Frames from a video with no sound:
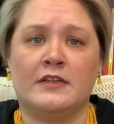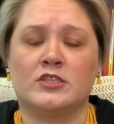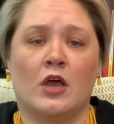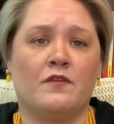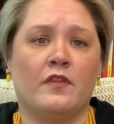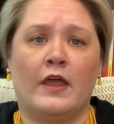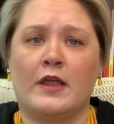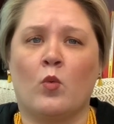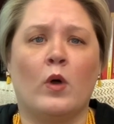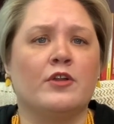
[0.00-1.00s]
it's often
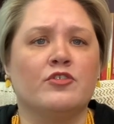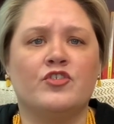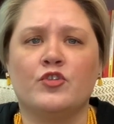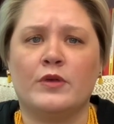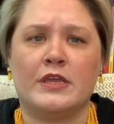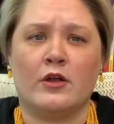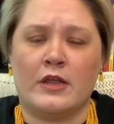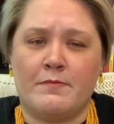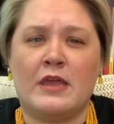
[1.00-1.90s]
like 1 or 2 a year.